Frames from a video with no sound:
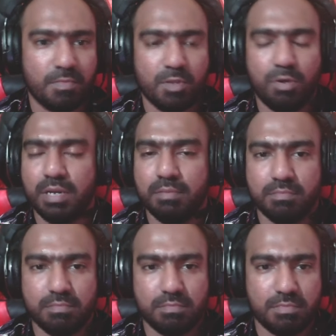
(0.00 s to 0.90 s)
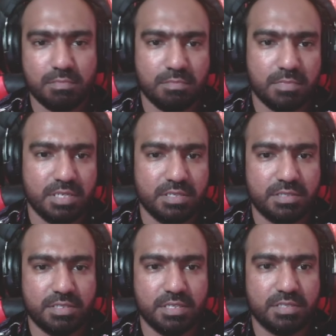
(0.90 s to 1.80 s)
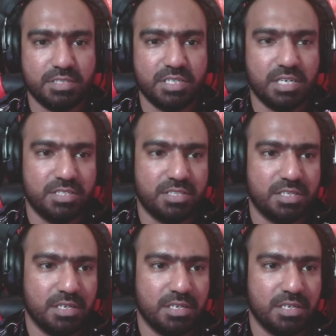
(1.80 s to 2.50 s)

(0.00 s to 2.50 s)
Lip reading: Okay, it's just changed.